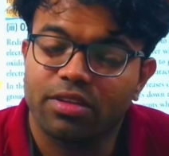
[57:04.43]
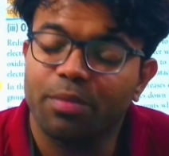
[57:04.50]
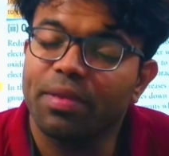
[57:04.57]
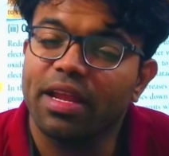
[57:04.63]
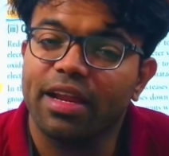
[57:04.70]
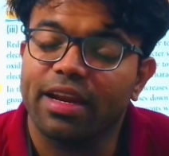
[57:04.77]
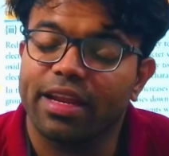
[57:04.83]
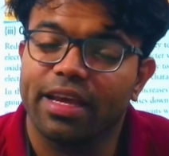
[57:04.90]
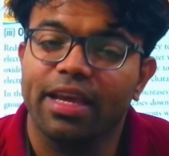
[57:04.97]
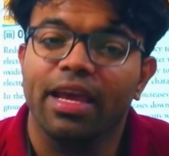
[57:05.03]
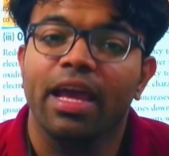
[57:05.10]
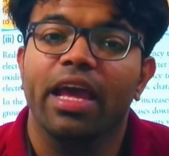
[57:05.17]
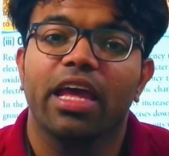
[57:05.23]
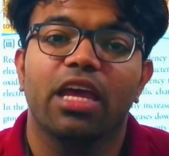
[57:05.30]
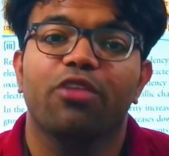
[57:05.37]

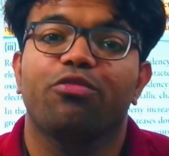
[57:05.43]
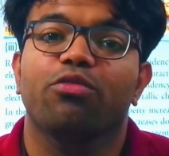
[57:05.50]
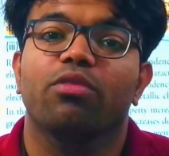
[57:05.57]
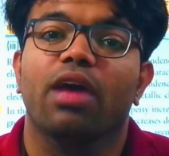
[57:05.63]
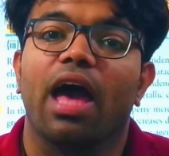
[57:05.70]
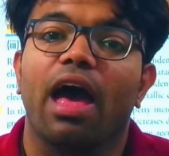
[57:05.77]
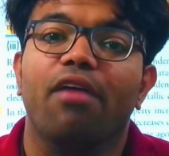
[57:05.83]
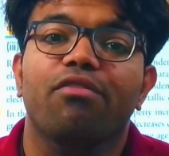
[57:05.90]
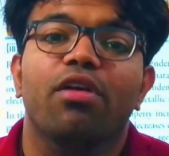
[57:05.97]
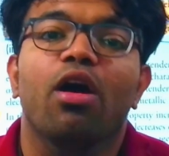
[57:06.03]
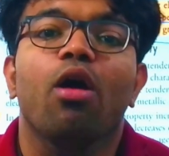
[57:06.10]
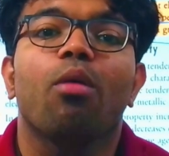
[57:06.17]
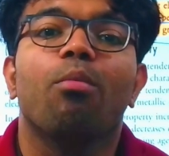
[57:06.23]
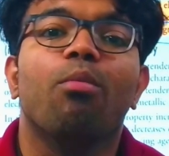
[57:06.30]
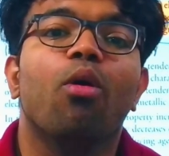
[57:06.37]
Similarly, if you have
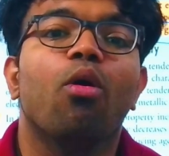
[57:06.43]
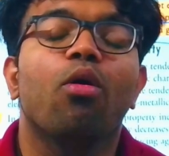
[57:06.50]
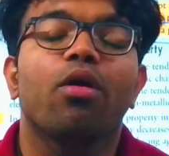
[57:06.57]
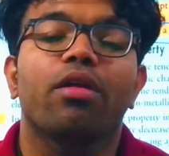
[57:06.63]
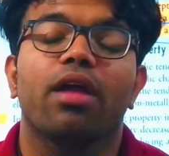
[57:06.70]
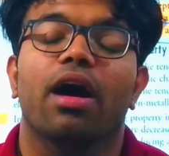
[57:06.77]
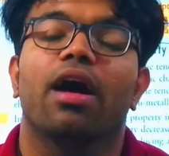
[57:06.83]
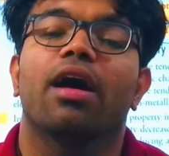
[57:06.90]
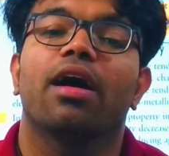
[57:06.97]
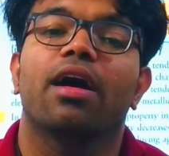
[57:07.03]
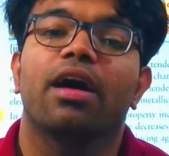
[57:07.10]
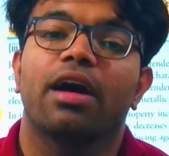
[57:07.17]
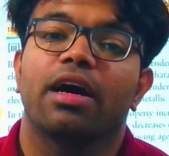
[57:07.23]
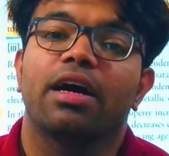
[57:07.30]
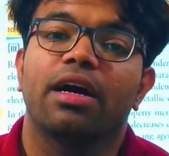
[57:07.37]
more
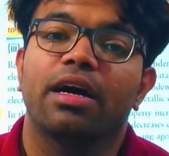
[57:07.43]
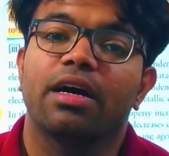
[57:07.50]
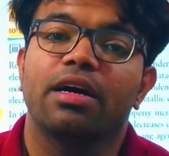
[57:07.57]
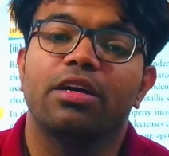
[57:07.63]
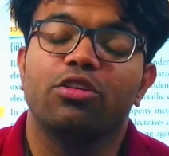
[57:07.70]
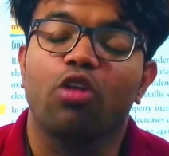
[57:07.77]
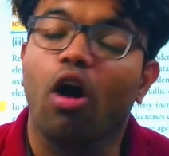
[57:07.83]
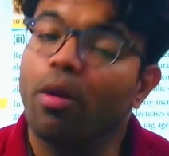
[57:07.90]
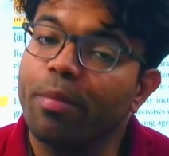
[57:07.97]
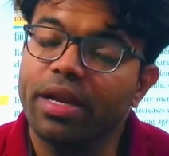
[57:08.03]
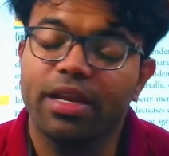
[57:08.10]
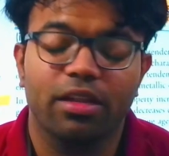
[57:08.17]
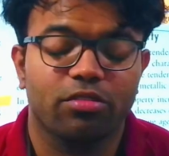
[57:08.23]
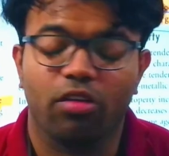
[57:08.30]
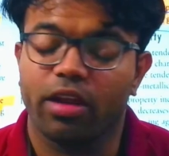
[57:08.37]

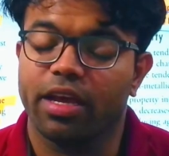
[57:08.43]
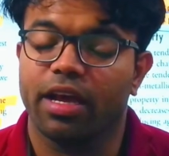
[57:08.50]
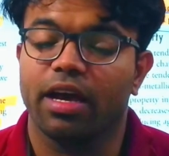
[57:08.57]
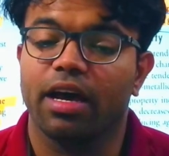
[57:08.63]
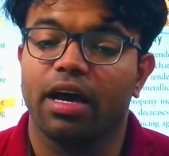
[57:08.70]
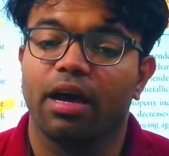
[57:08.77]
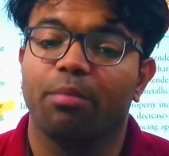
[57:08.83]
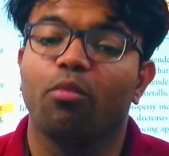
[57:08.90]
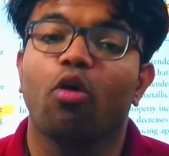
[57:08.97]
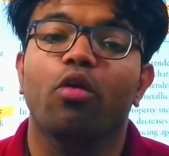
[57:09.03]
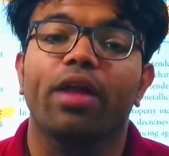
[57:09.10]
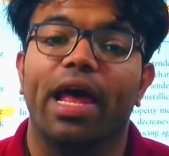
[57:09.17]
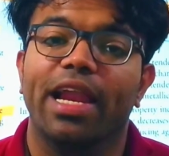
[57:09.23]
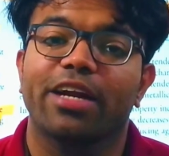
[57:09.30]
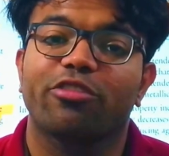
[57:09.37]
non sorry
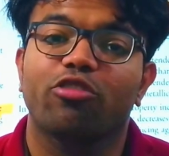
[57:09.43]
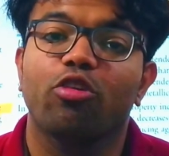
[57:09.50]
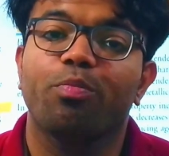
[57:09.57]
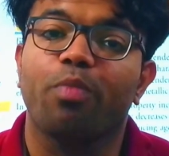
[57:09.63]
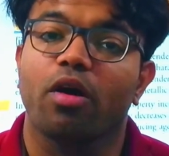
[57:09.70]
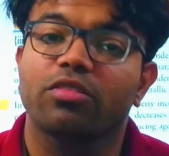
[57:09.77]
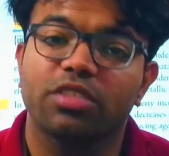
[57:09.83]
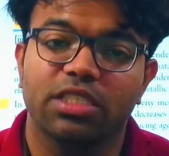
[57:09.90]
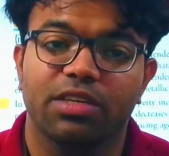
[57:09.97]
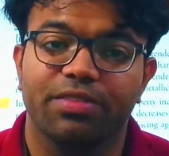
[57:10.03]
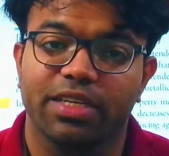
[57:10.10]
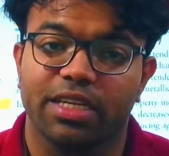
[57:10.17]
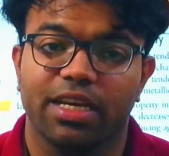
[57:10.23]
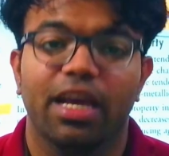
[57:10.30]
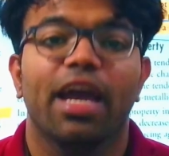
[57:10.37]
more
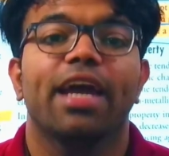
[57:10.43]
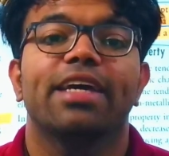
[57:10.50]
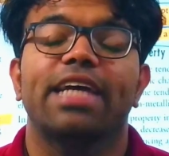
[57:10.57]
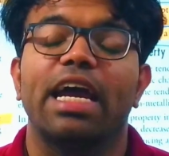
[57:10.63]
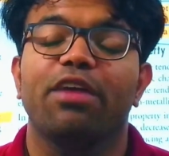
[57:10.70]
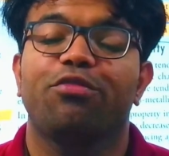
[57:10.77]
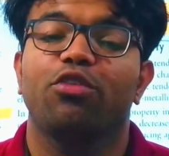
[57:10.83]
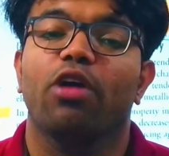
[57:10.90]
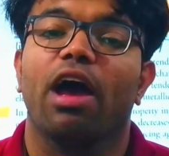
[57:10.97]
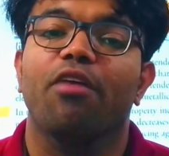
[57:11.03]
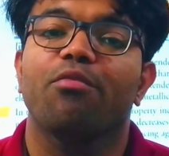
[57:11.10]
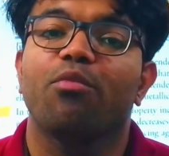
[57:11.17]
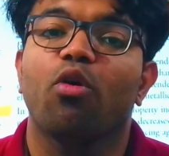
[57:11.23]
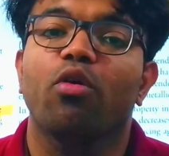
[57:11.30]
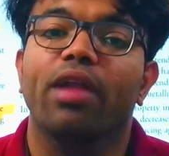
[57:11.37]
electropositivity, yeah, if you
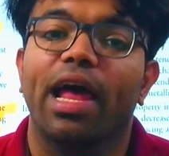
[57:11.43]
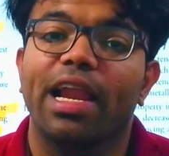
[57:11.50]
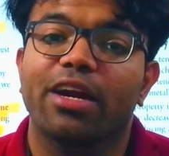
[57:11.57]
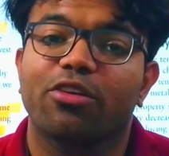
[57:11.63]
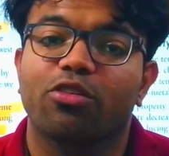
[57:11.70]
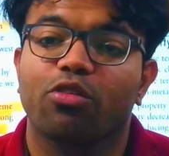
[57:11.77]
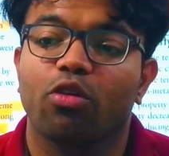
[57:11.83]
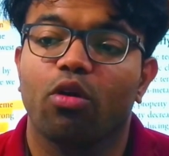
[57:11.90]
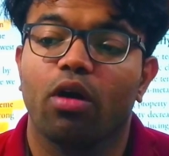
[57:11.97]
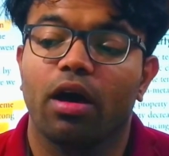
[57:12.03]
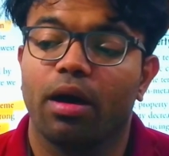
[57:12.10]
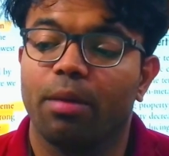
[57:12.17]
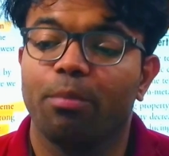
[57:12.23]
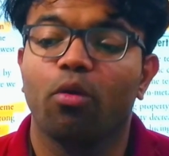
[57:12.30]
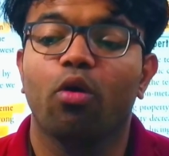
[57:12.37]
have more
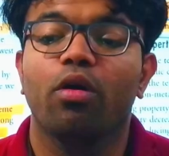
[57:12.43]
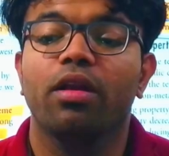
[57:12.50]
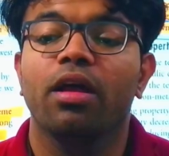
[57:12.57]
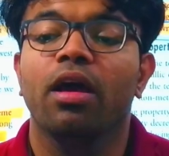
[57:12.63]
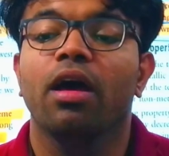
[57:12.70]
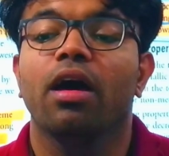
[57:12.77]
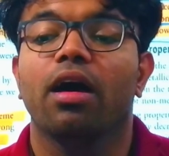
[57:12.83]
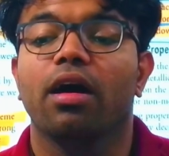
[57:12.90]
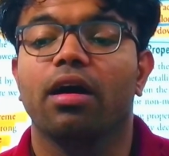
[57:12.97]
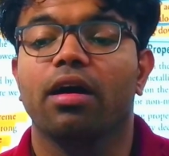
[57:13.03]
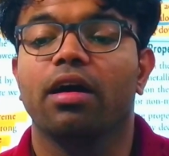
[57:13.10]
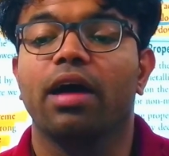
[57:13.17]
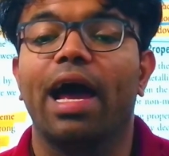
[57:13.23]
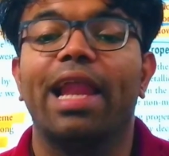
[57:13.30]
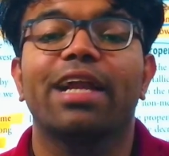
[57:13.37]

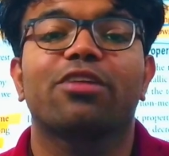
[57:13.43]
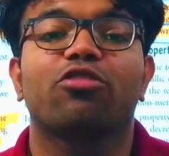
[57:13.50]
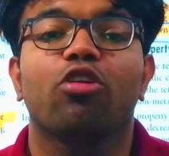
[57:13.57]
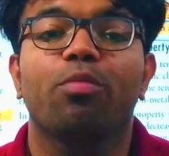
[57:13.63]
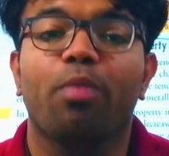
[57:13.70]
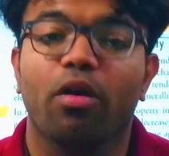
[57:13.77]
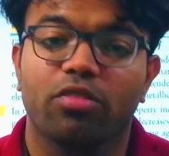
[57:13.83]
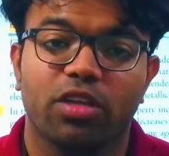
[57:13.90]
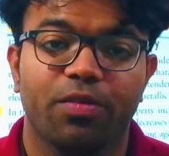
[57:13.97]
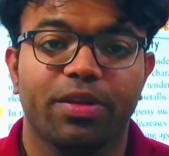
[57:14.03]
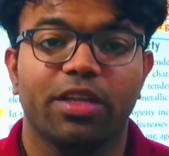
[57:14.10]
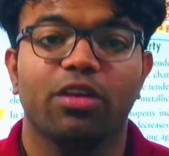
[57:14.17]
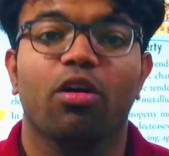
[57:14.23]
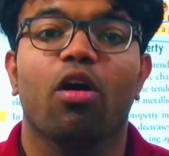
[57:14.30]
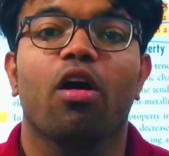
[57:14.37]

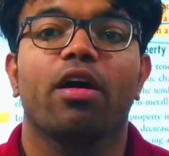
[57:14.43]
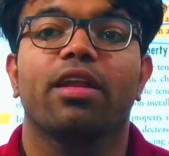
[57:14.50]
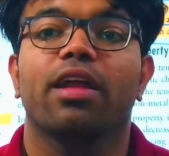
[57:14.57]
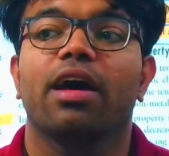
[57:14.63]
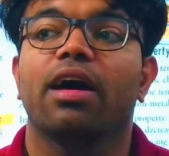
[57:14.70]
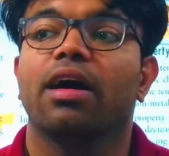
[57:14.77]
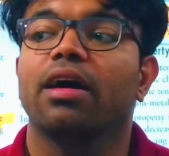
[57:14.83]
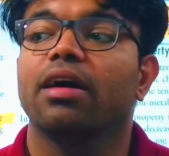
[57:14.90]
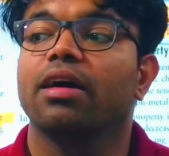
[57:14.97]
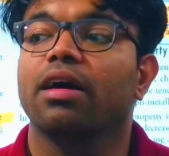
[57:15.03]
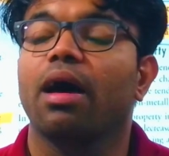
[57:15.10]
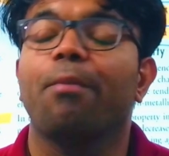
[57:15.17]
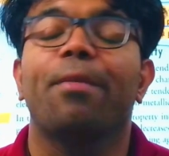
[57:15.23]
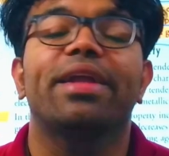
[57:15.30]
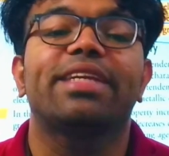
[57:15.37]
electropositivity or
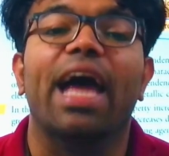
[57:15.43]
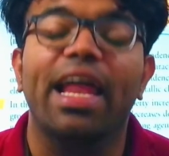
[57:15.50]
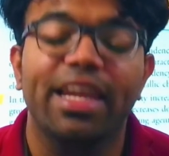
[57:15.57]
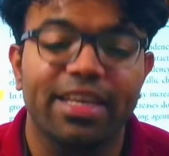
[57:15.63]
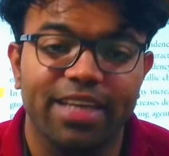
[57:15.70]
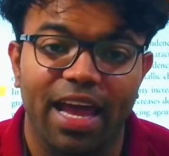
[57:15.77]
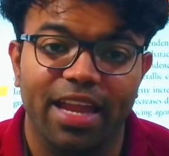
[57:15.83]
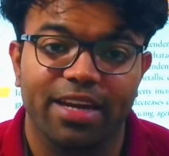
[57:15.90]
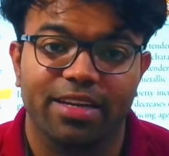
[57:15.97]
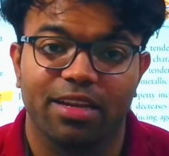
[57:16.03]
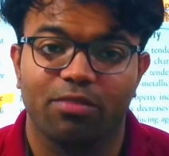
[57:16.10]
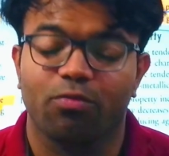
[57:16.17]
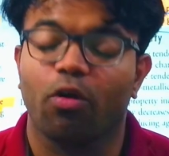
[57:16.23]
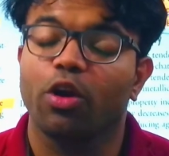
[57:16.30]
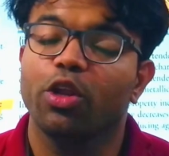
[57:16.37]
a metallic
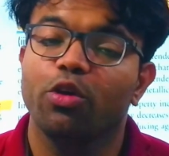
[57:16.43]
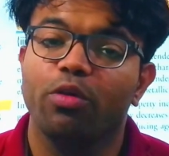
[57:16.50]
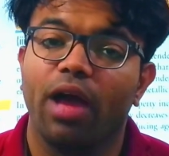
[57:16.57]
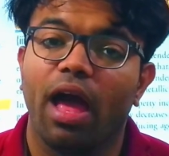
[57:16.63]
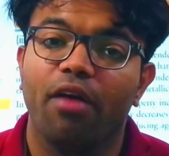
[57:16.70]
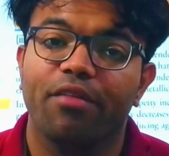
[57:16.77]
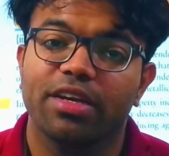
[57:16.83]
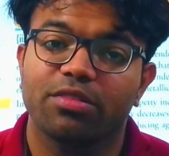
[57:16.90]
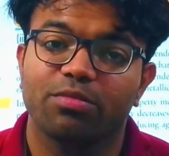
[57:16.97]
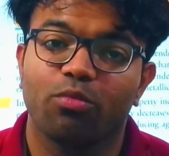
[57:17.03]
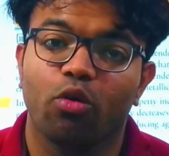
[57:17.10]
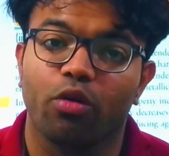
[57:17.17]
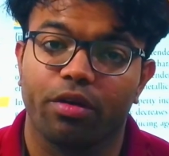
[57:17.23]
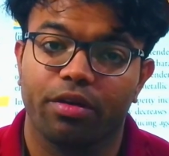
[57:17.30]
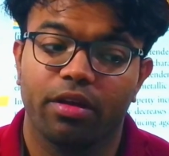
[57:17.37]
character, what do you have
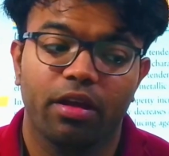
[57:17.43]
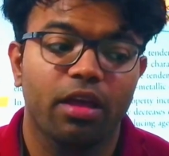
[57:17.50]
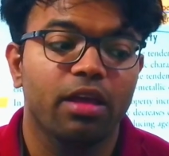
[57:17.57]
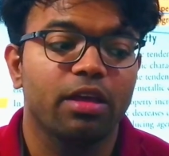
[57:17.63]
more?